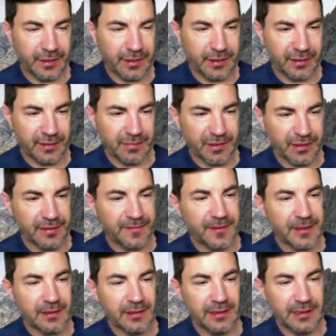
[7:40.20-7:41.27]

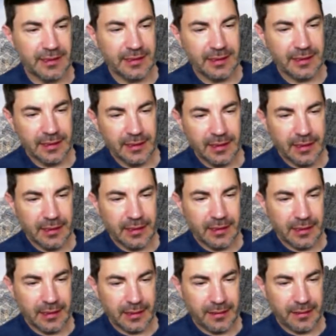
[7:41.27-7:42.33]
specifically
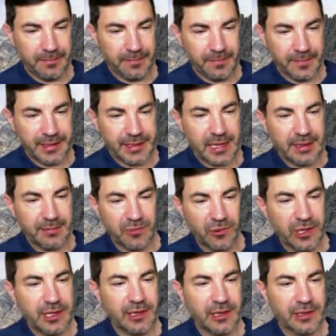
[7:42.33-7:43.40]
type
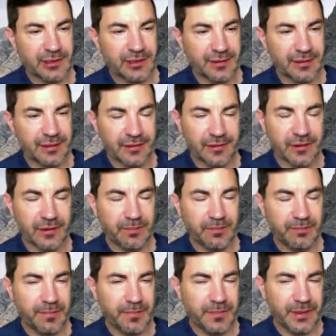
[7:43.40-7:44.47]
1 Usher
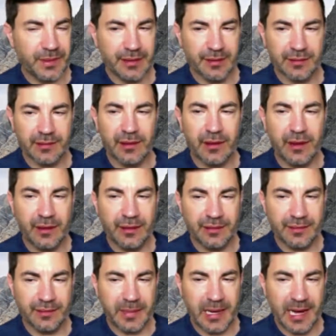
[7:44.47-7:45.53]
syndrome that is
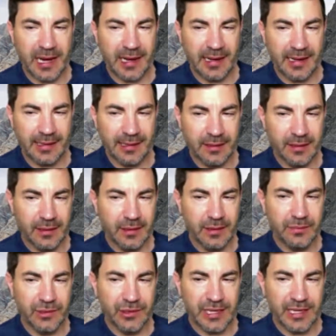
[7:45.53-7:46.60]
caused by
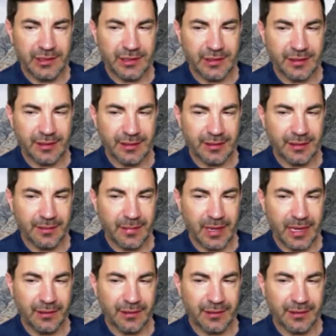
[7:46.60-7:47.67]
mutations in
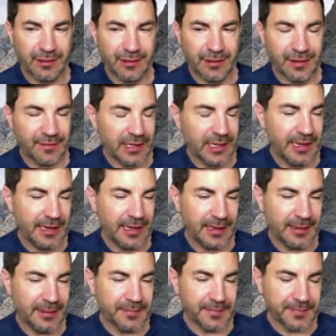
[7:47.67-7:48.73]
myosin 7A.